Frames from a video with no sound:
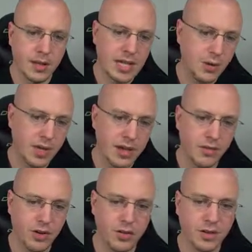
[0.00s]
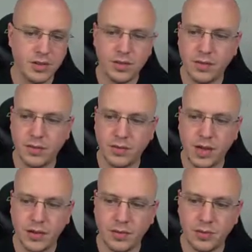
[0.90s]
now we have all these
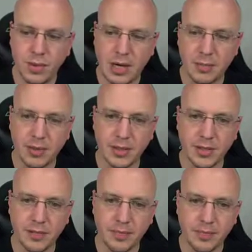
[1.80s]
values populated.